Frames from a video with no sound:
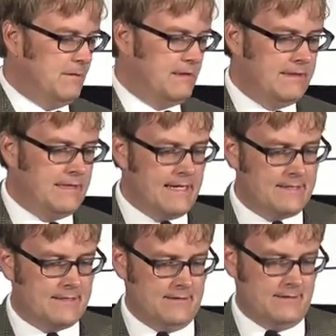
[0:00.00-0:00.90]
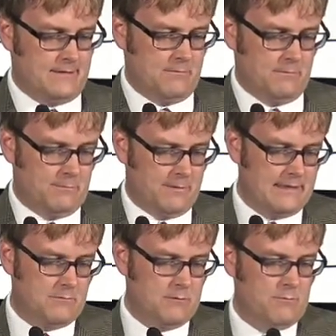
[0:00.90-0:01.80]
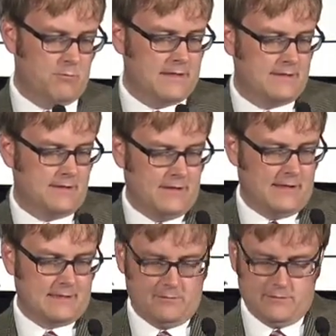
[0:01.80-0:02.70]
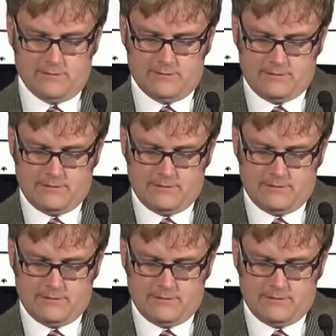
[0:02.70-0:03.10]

When the nations were ready to embrace the gospel,